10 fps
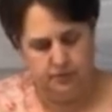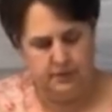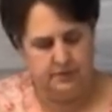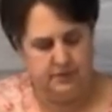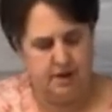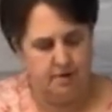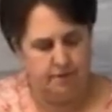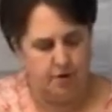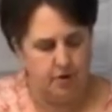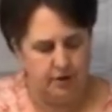And see how
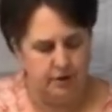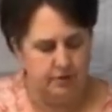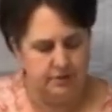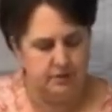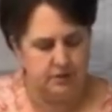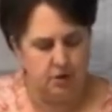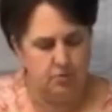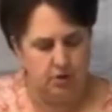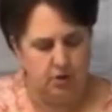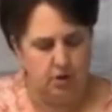far, this is going
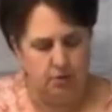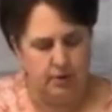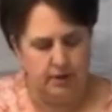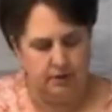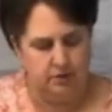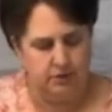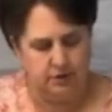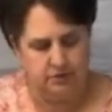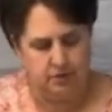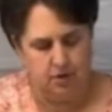a long way. Little
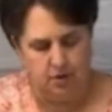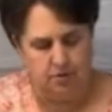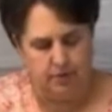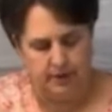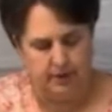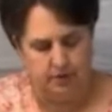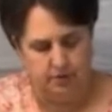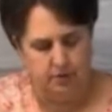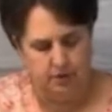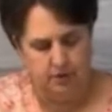goes a long way.
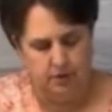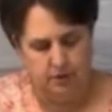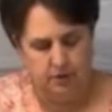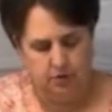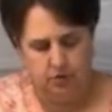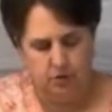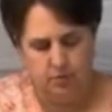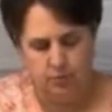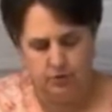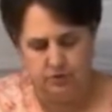You
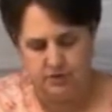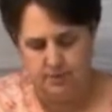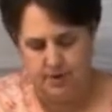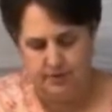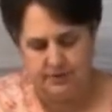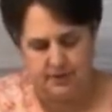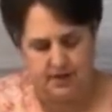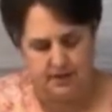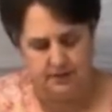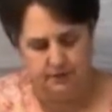can do some on the
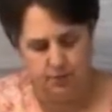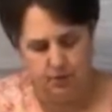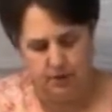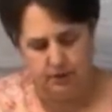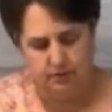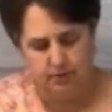sides if you want to